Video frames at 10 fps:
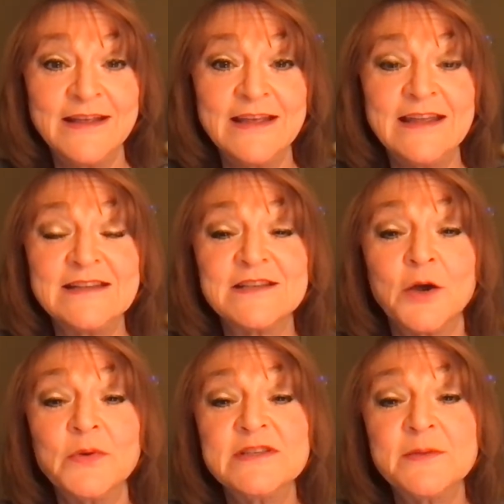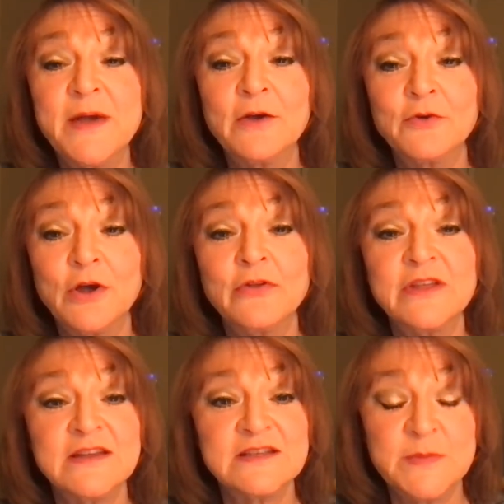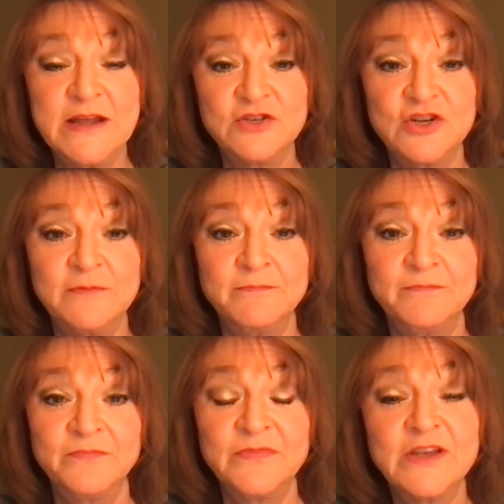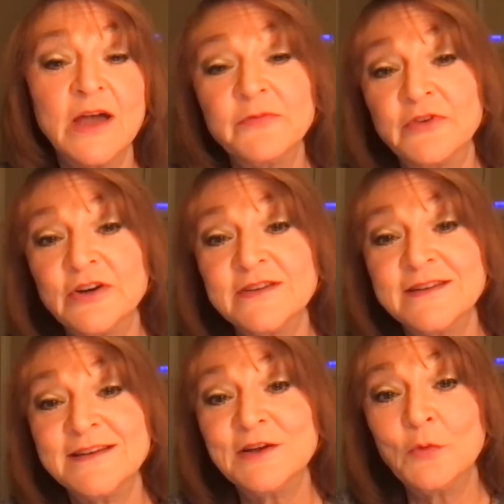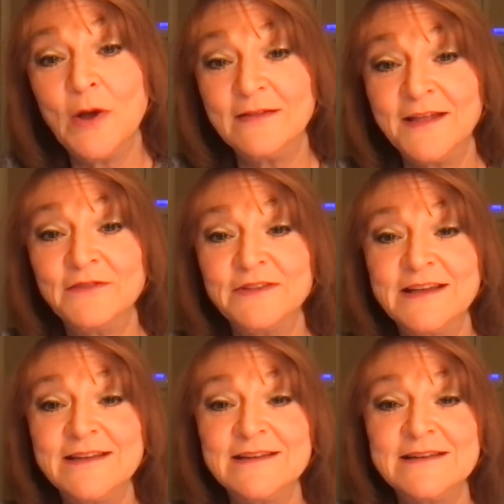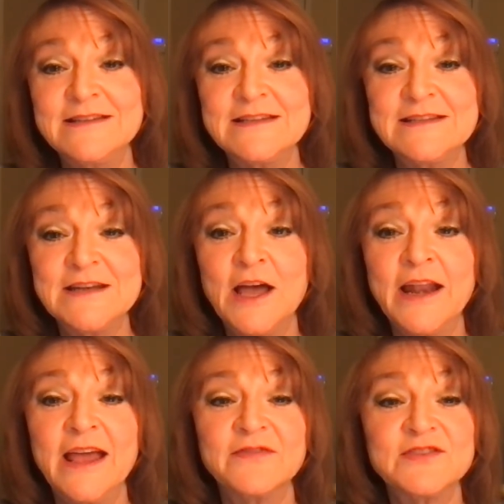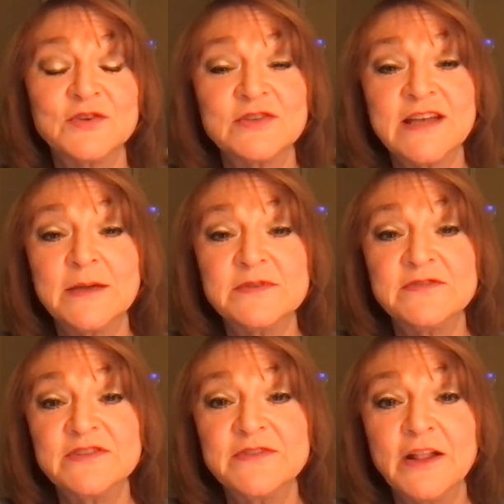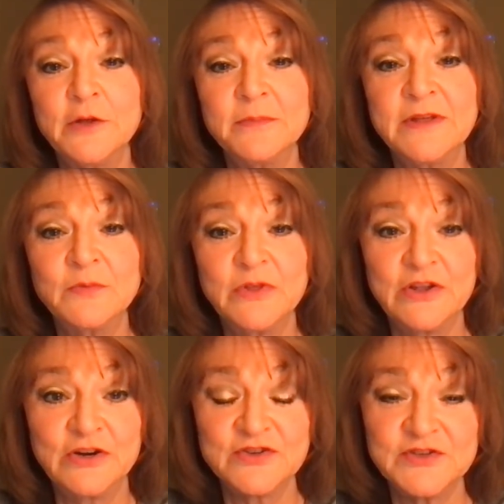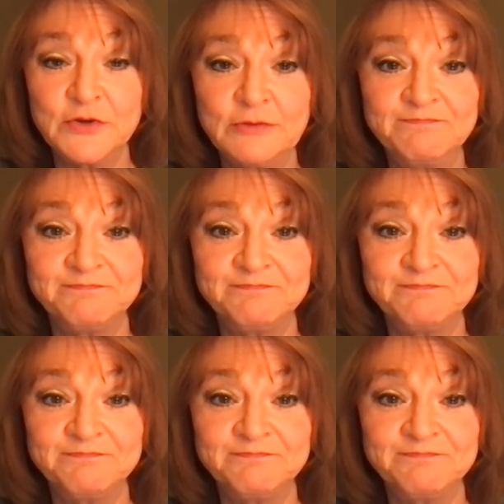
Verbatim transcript: It is always about growth and expansion. Comfort, while lovely, does not have certain types of development within our soul.